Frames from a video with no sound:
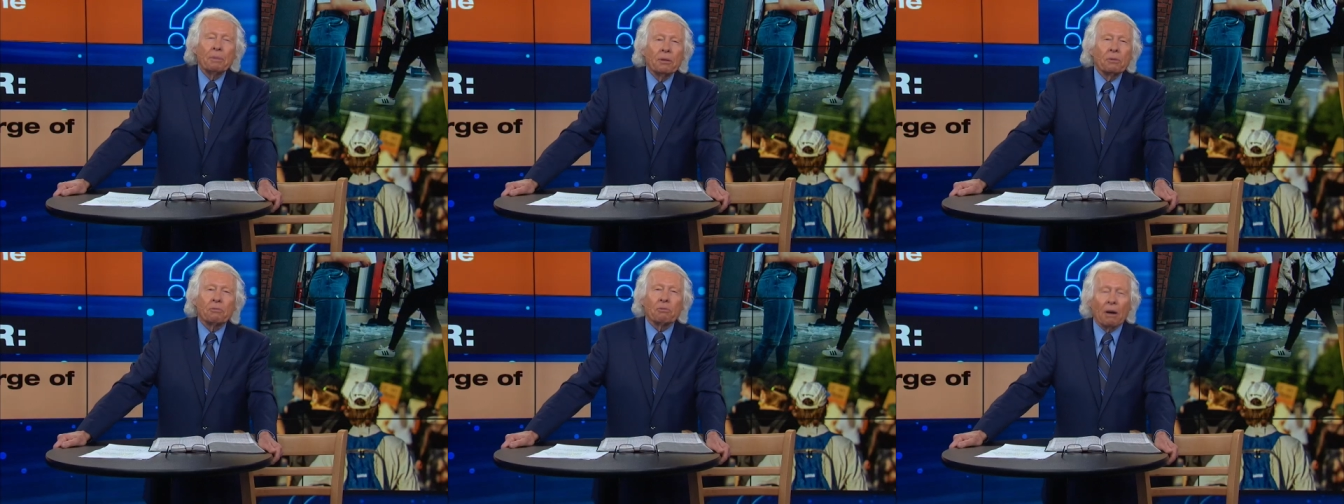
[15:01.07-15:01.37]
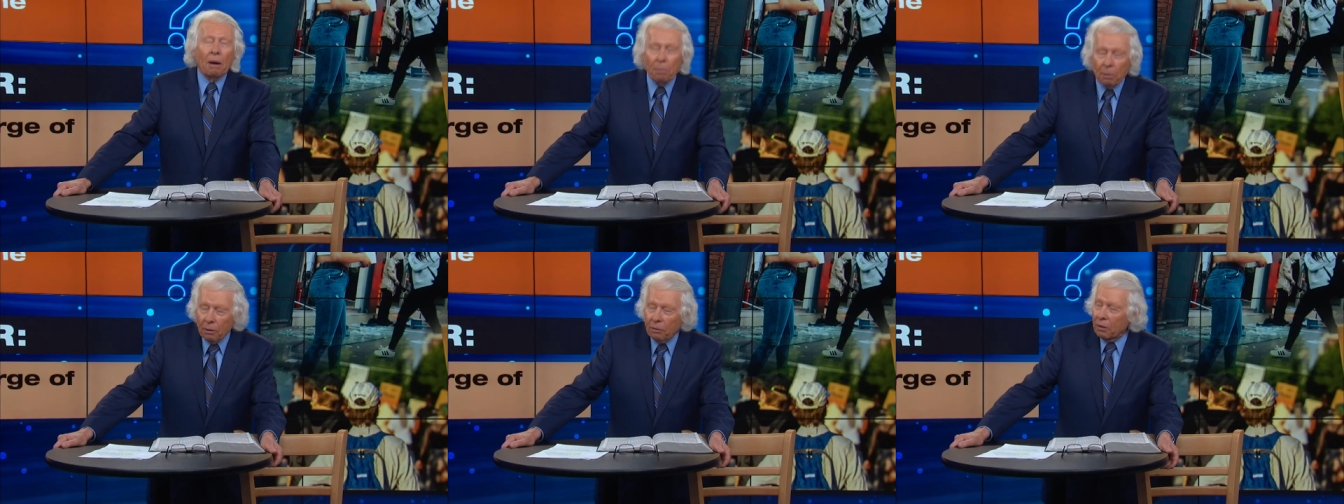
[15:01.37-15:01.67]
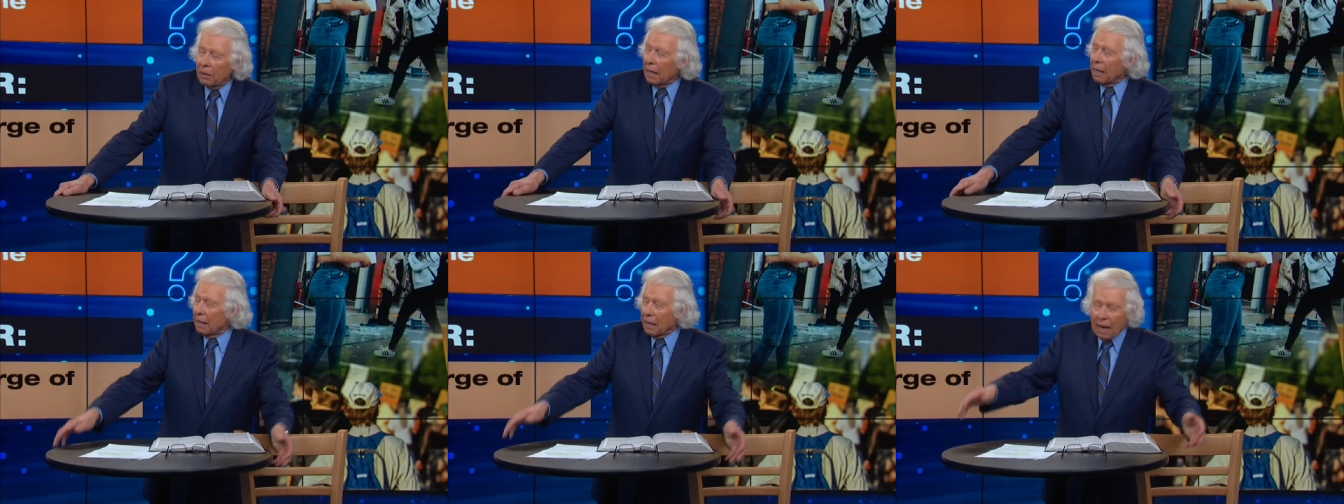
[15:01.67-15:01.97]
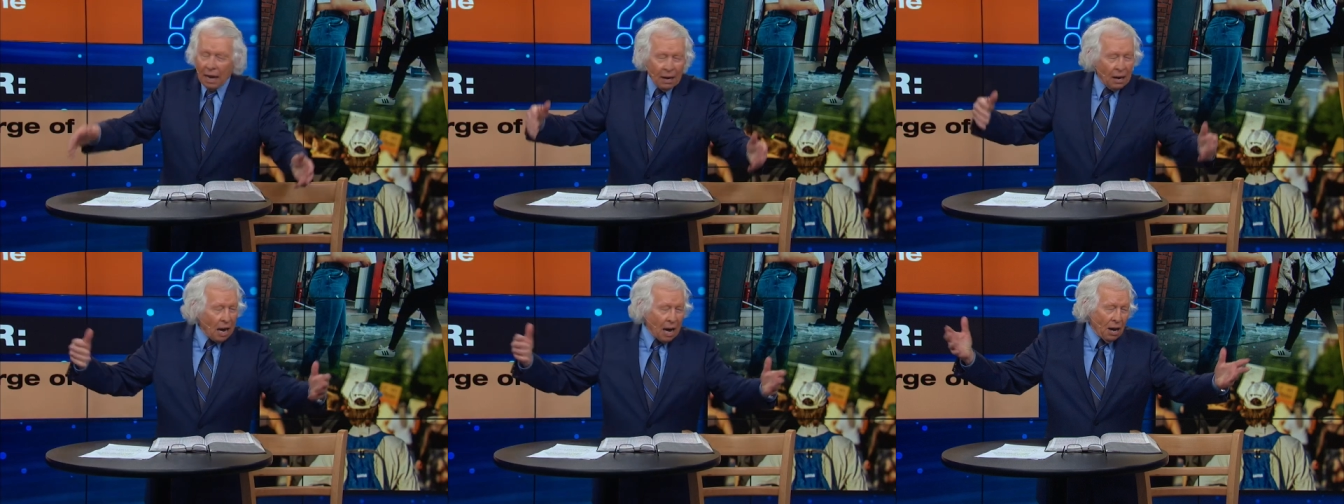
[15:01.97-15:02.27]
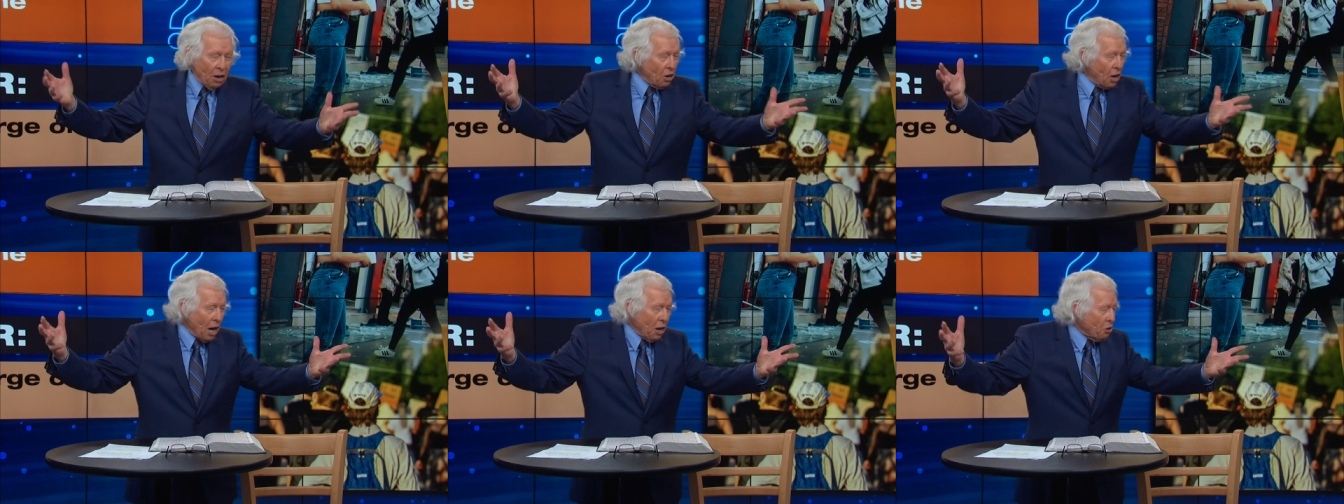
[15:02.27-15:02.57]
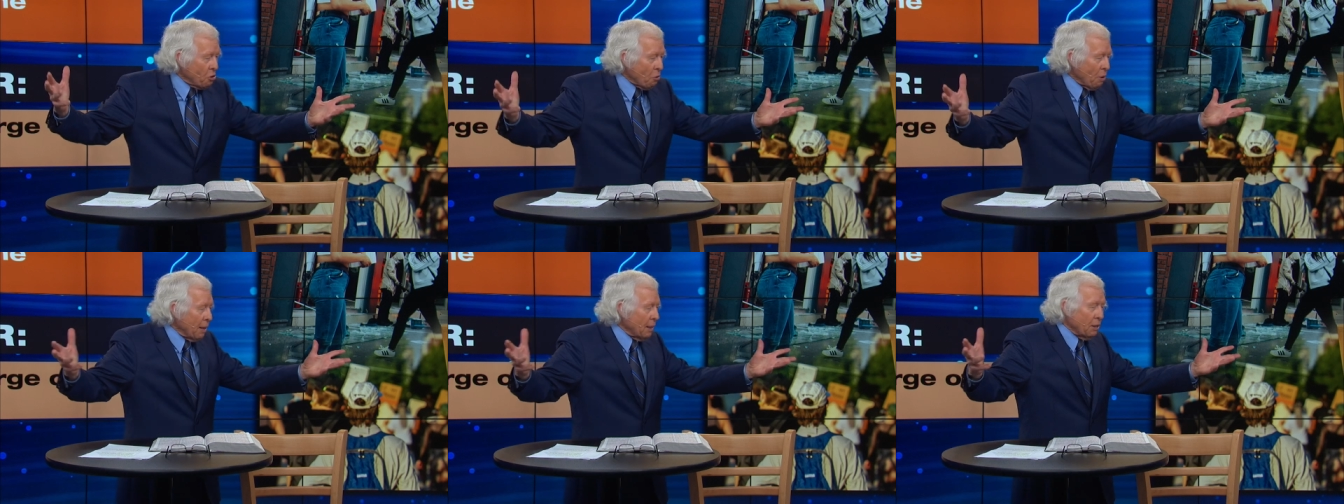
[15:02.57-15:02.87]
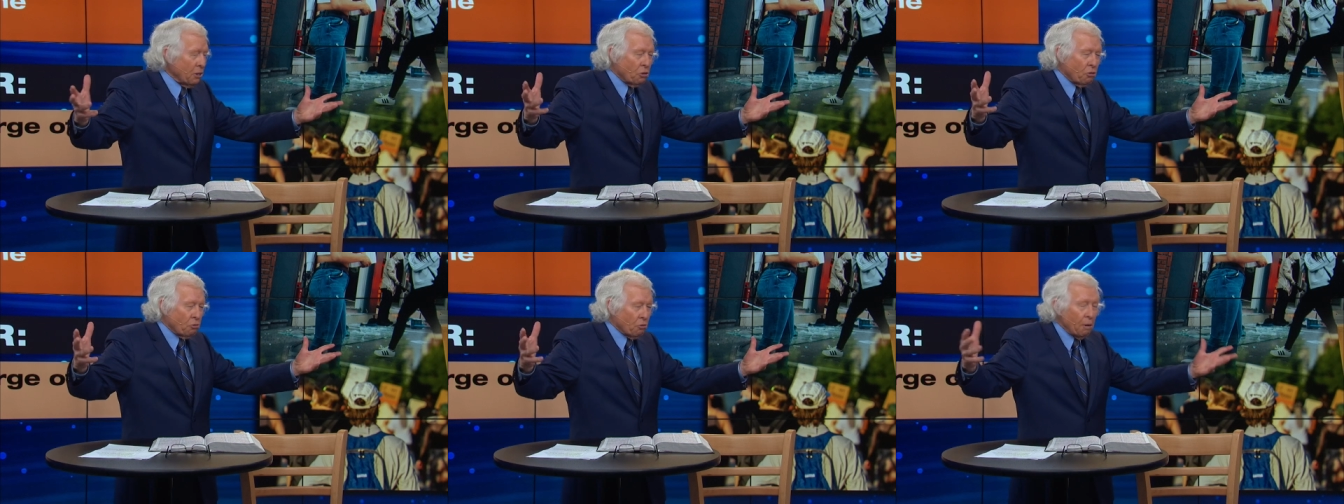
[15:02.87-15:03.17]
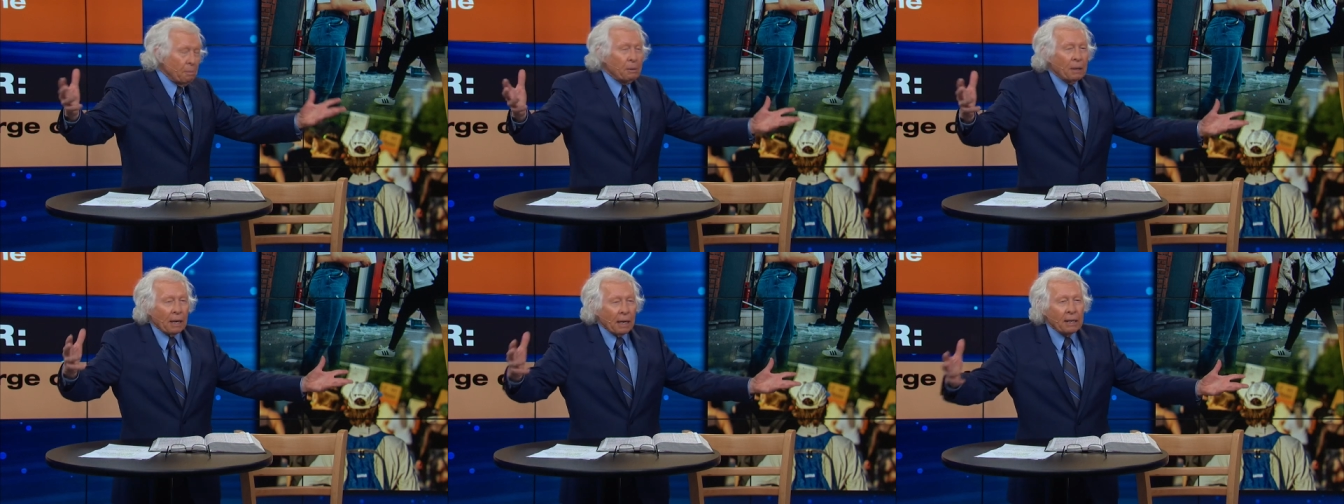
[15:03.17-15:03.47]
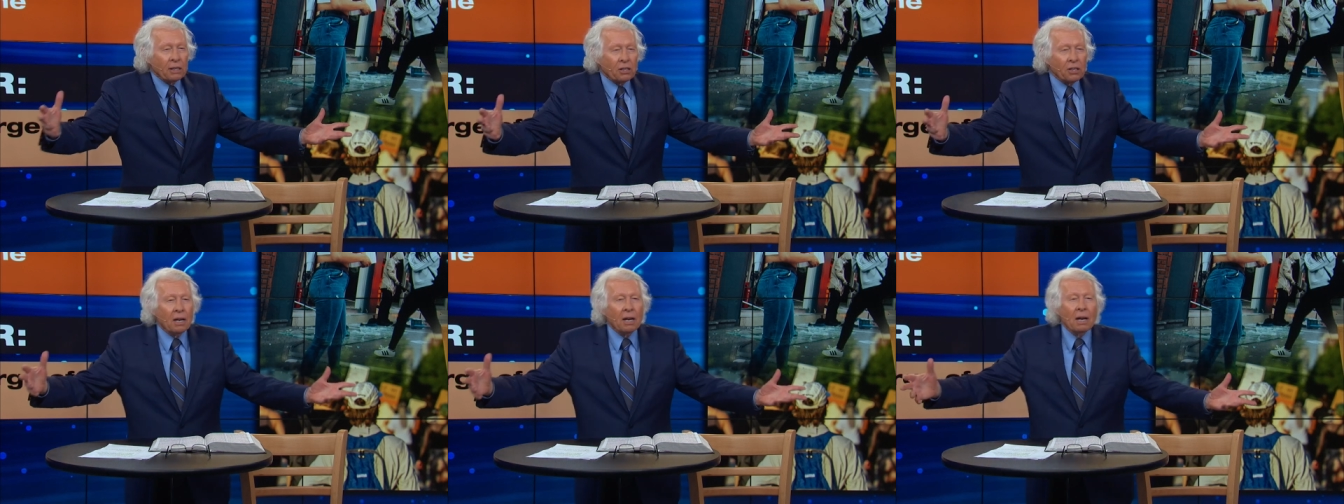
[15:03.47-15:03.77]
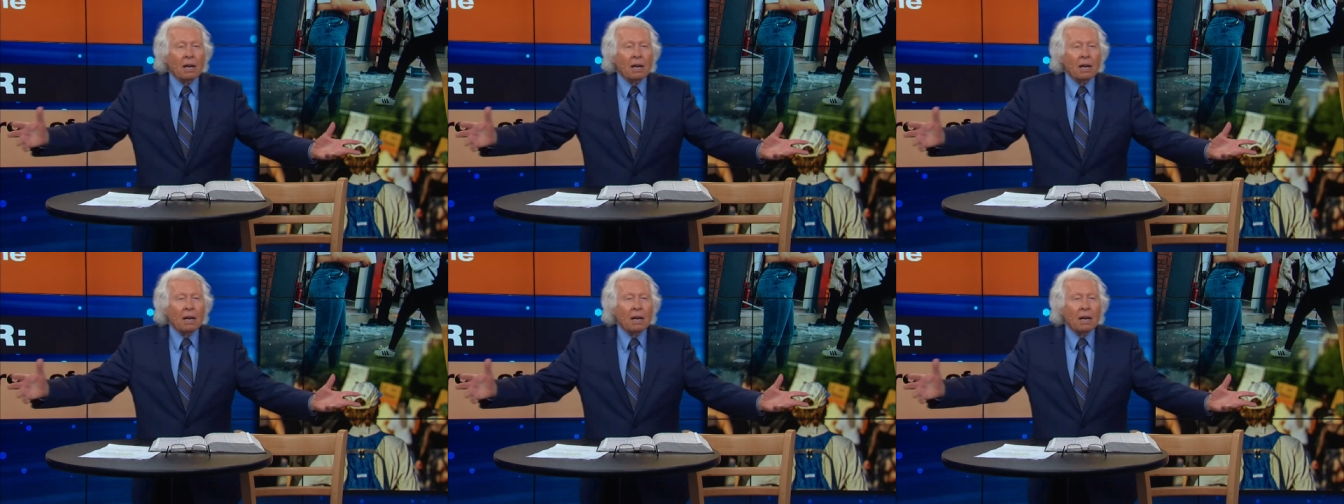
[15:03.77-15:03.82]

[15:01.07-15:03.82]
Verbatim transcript: of trouble, a, uh, a, uh, uh, a great tribulation,